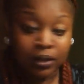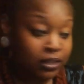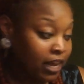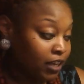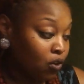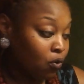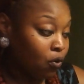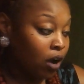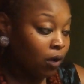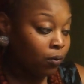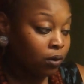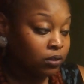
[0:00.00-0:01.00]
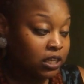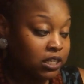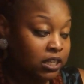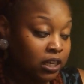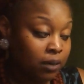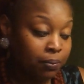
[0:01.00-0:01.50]
Like your heart wants this
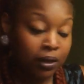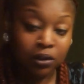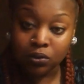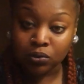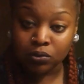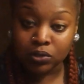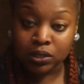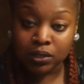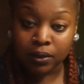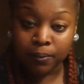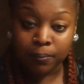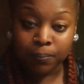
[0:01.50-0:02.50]
Ten of Pentacles.